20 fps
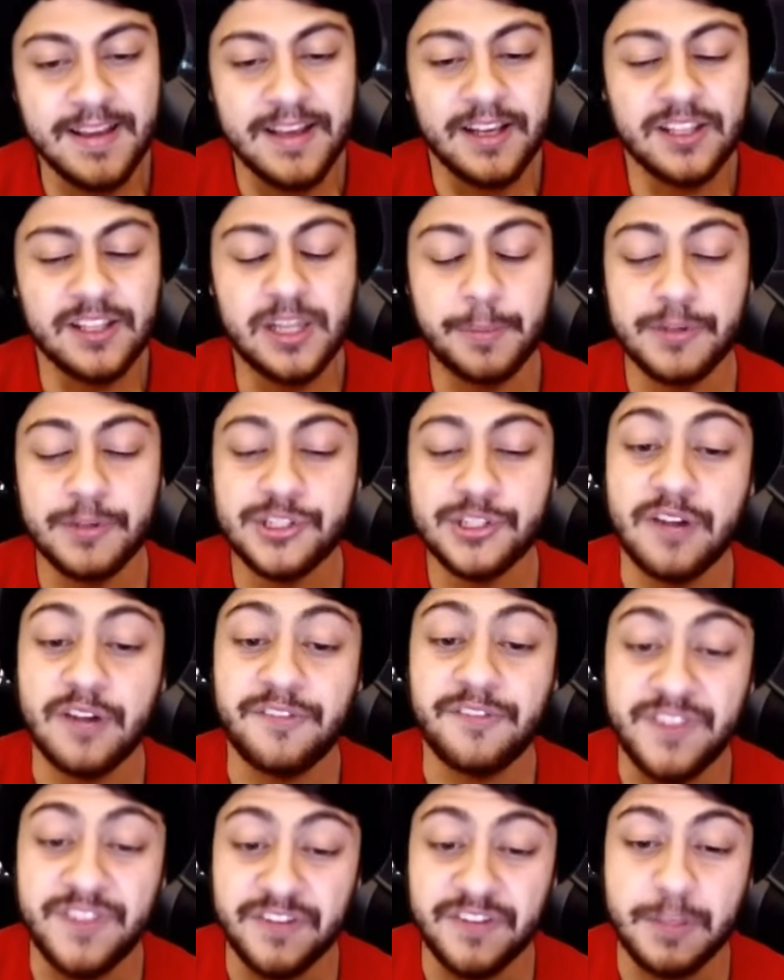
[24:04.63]
Clippers shot
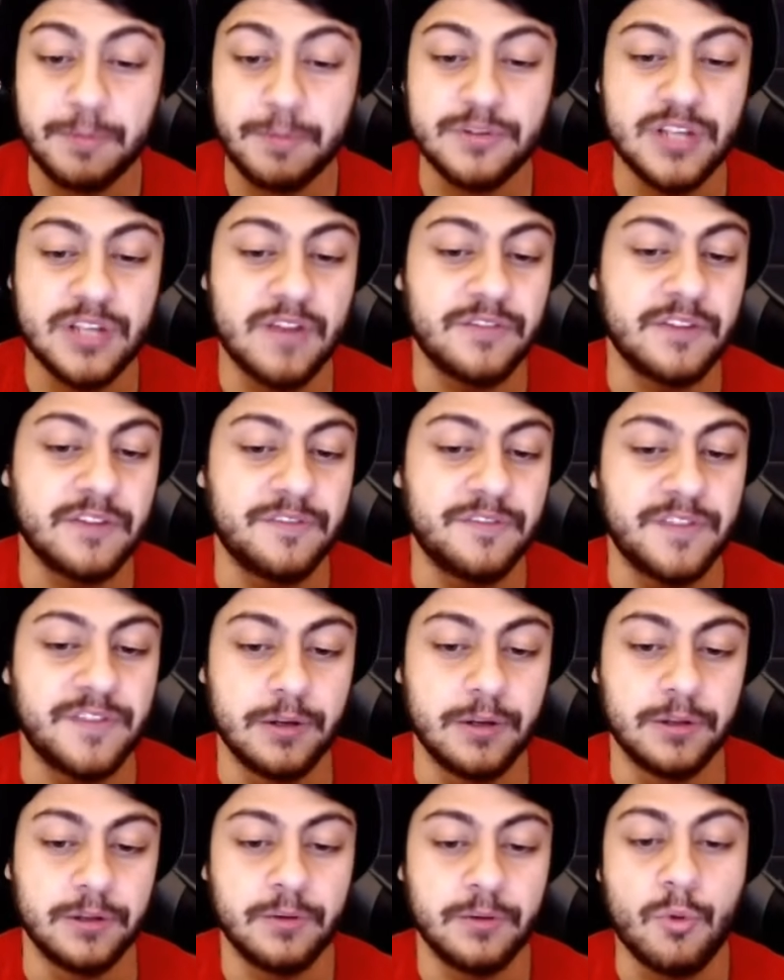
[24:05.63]
50% from the
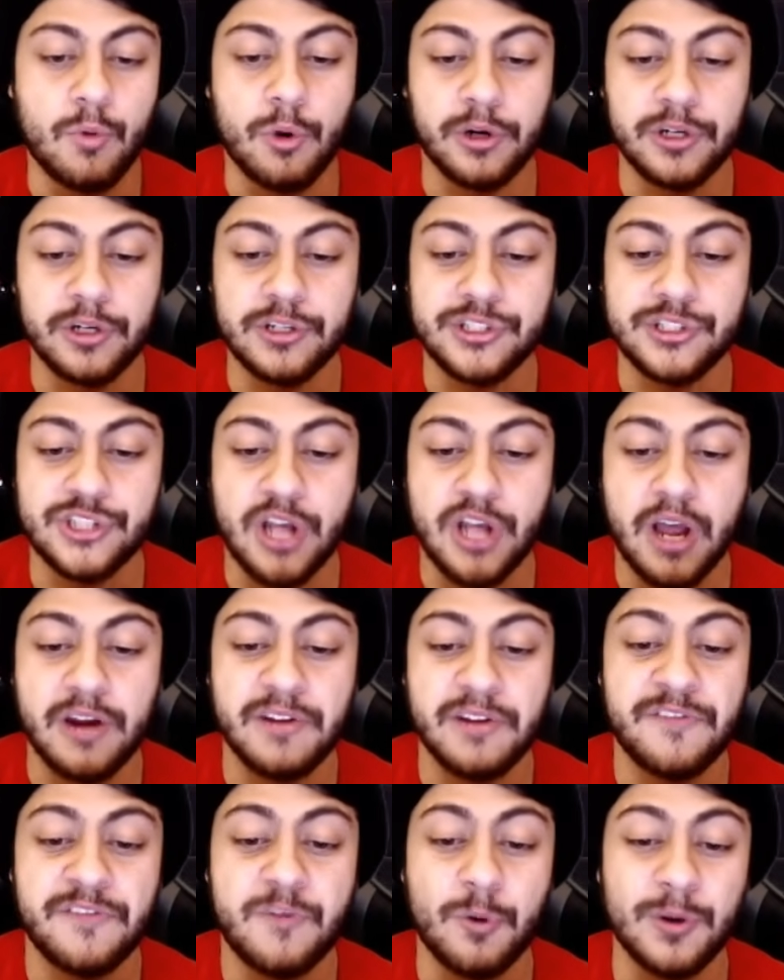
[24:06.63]
field. Warriors
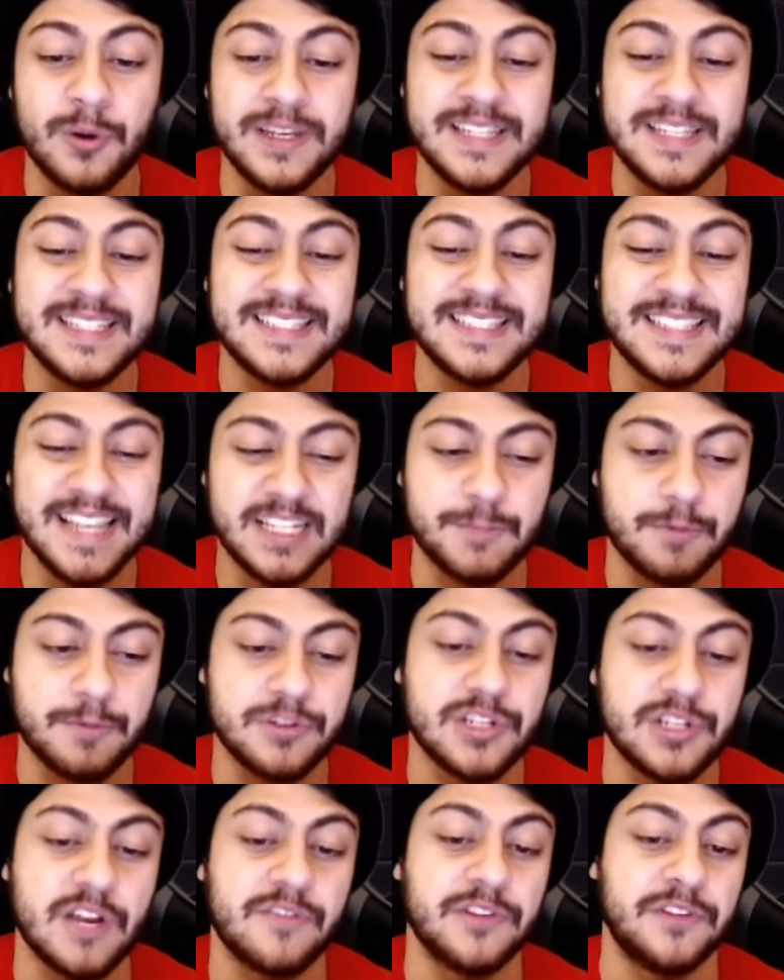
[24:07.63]
shot
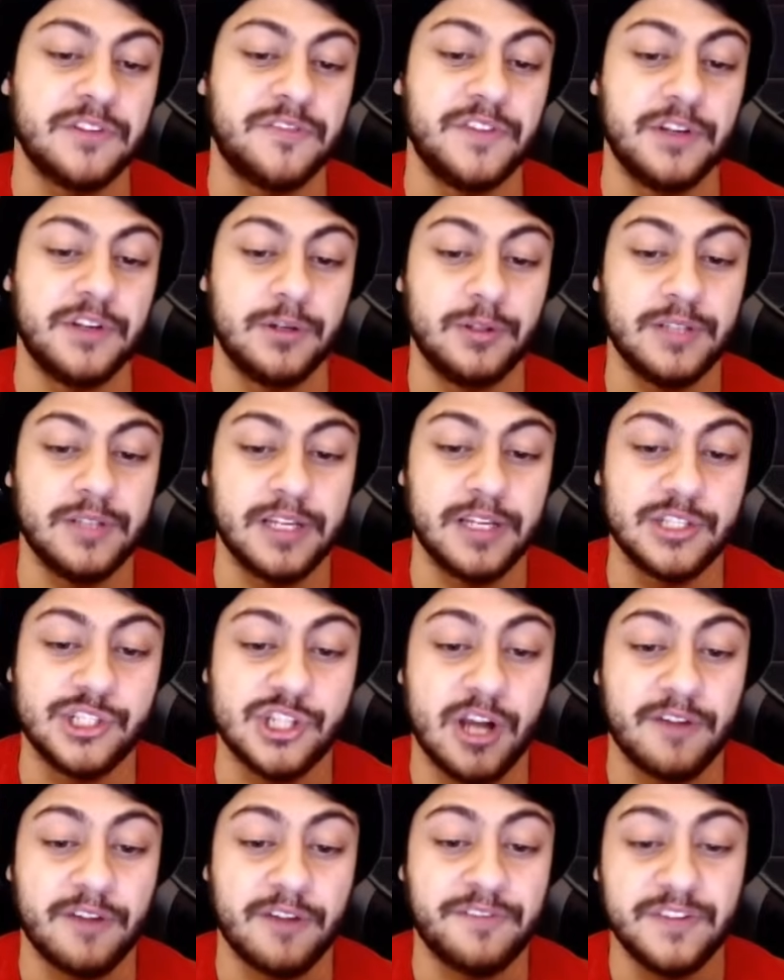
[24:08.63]
46% from the field and
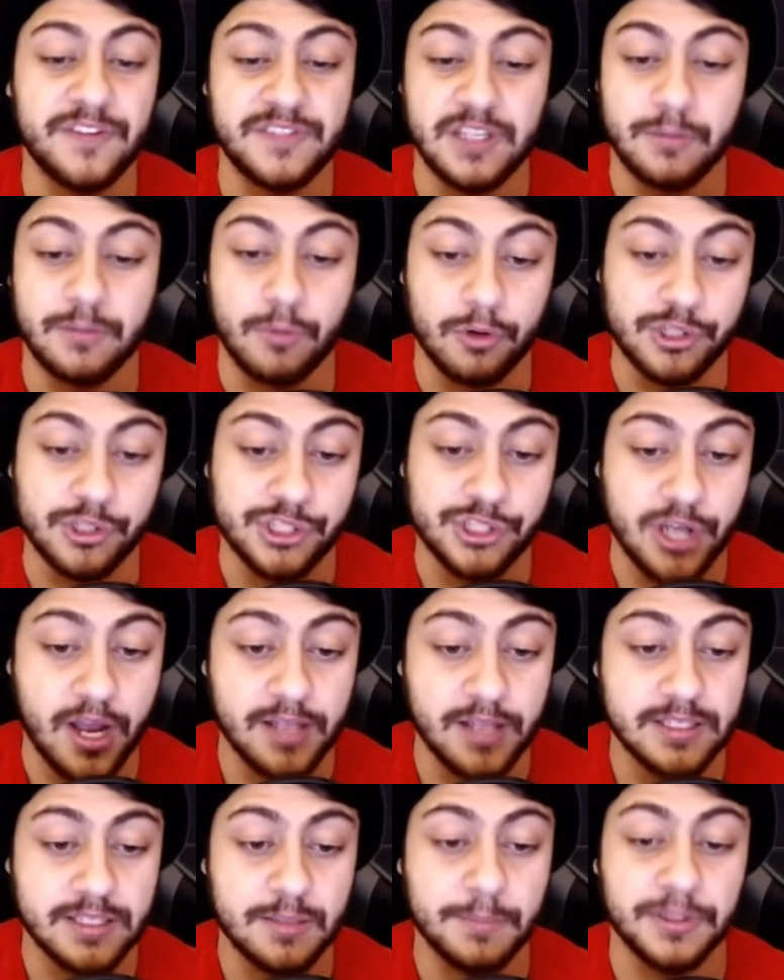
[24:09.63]
shot 15 more
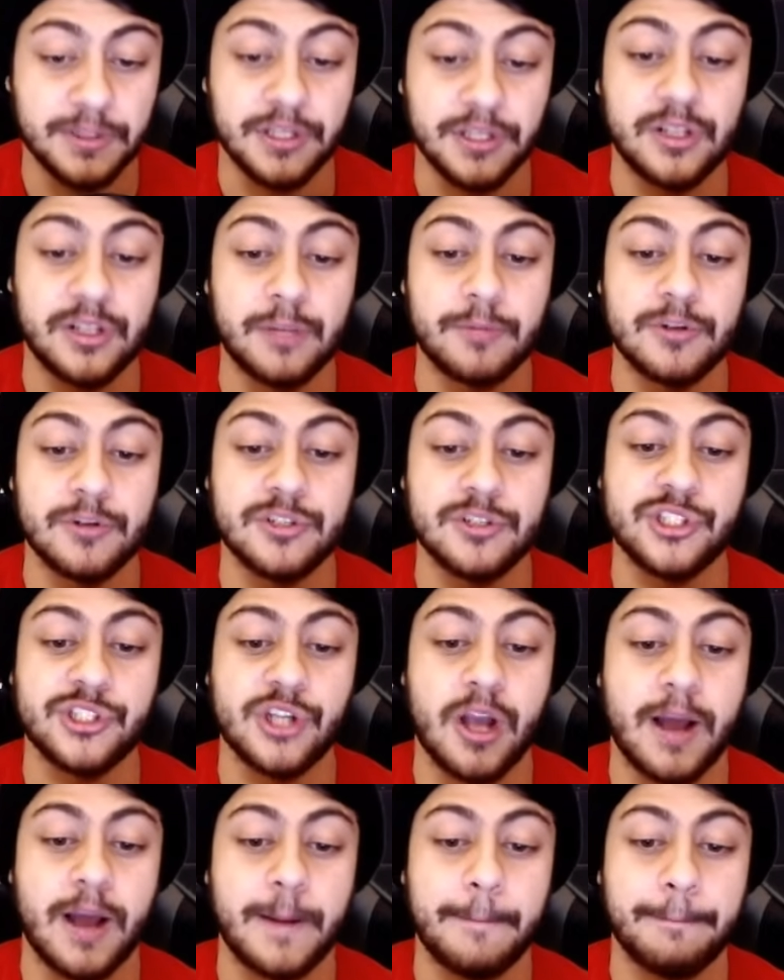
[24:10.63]
shots, but the Clippers
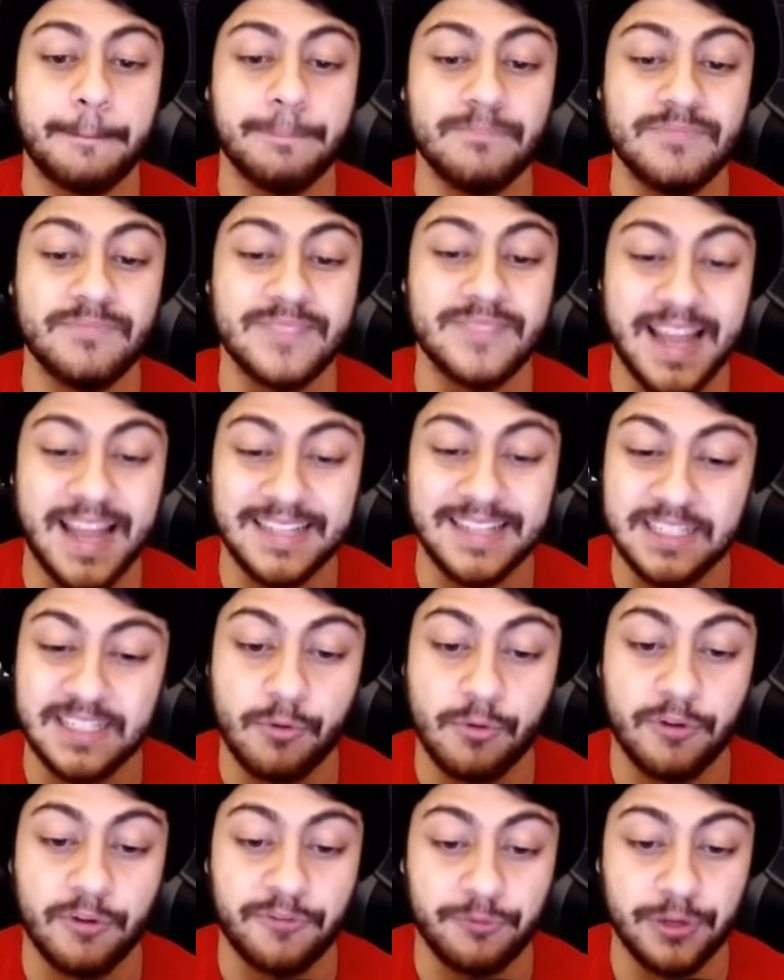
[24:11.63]
shot 19
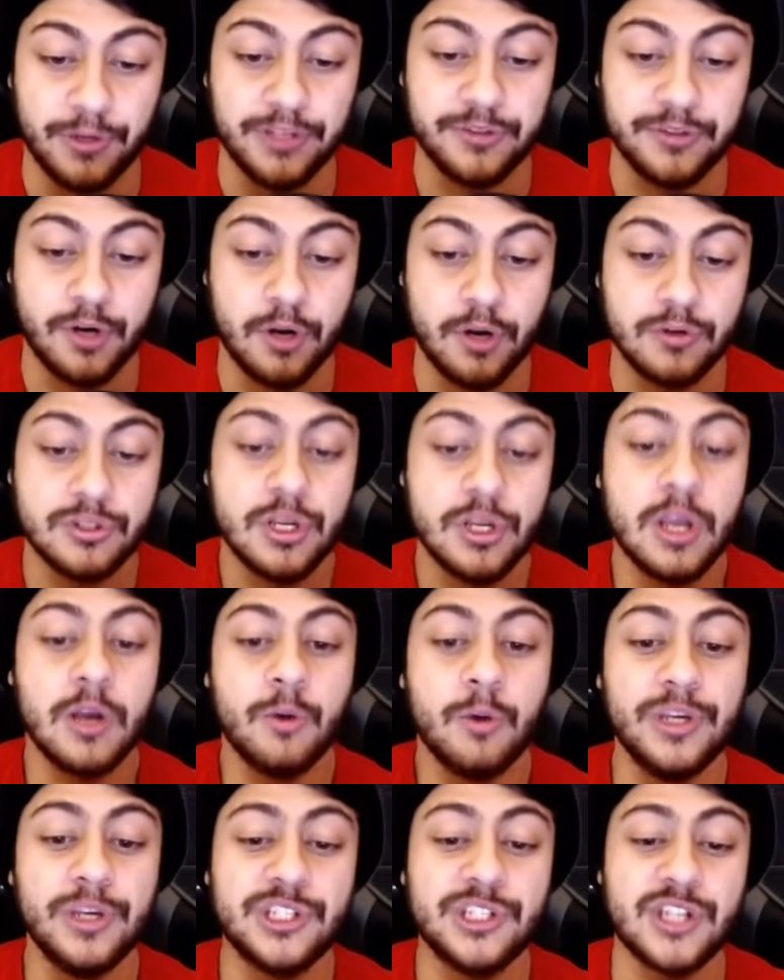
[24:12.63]
more free throws.
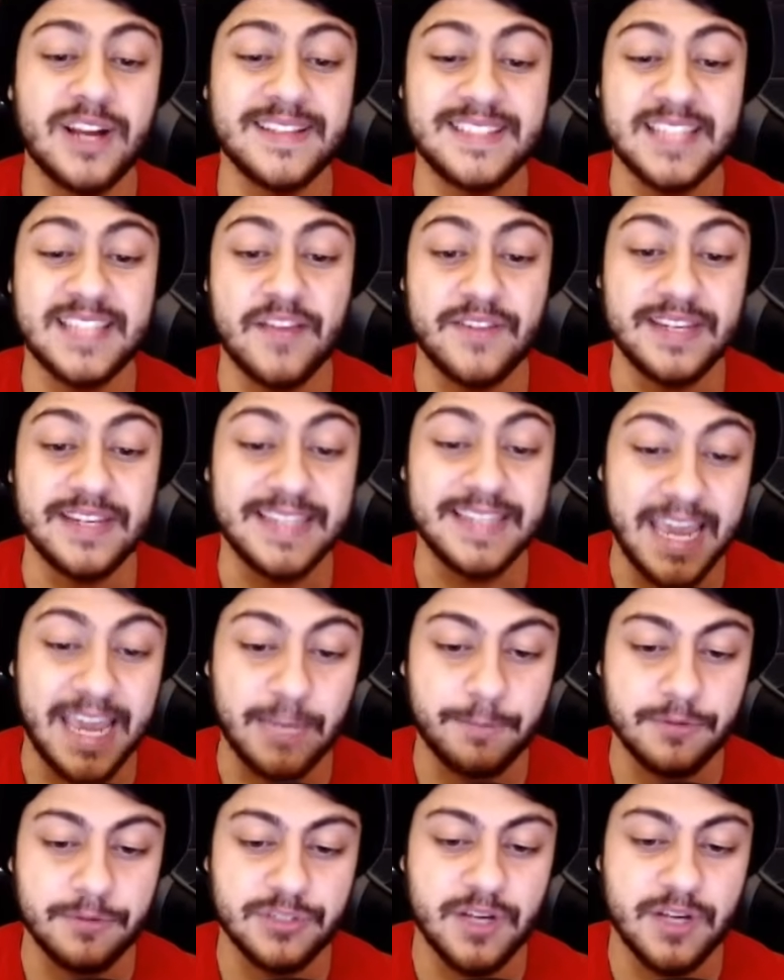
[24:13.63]
We shot
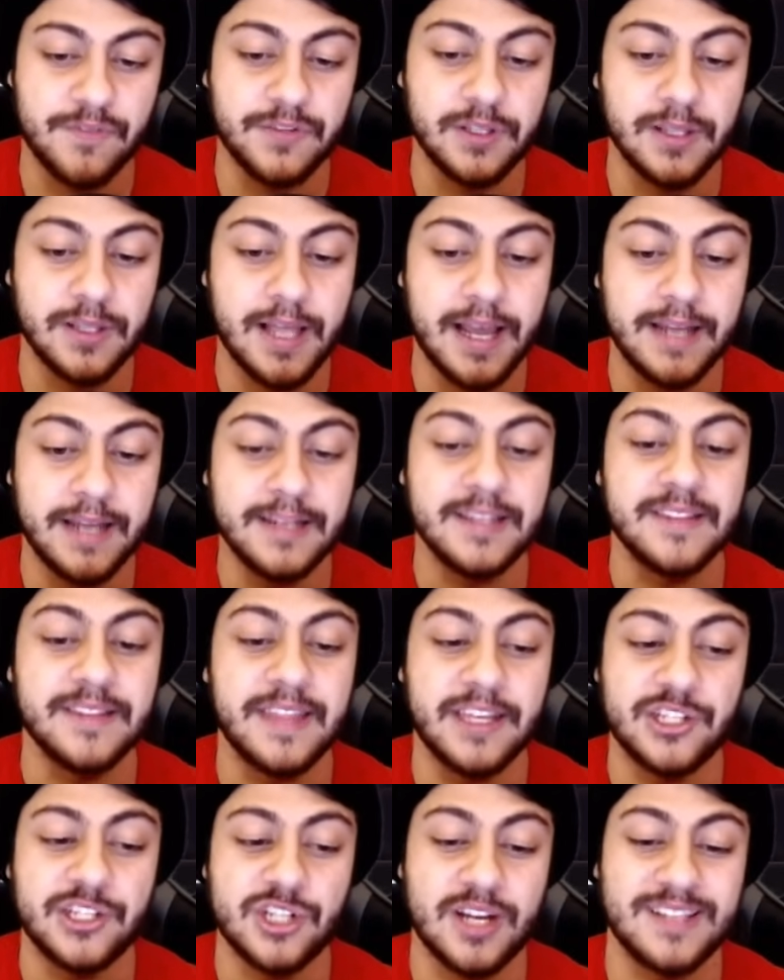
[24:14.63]
78% from the line.
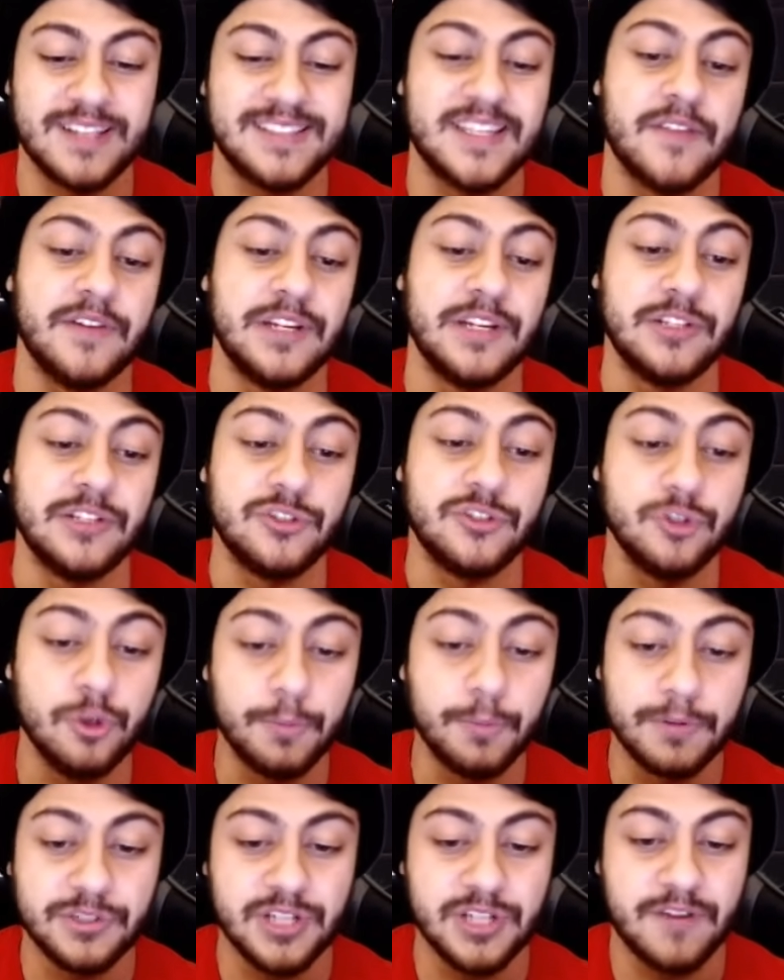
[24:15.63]
They shot
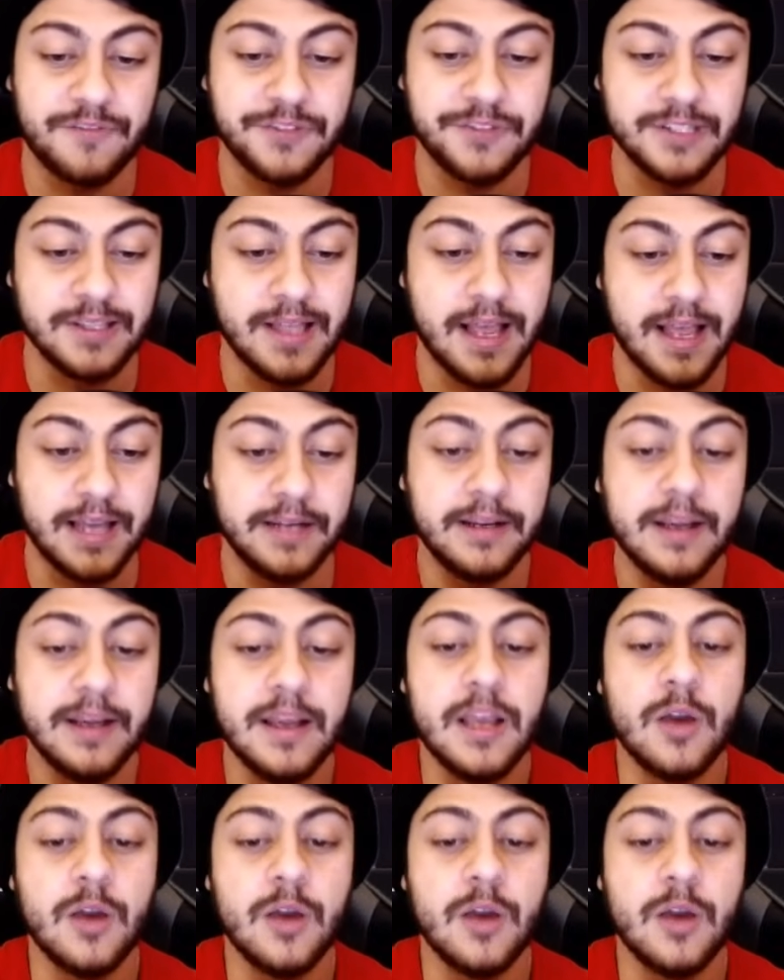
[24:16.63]
72% from the line.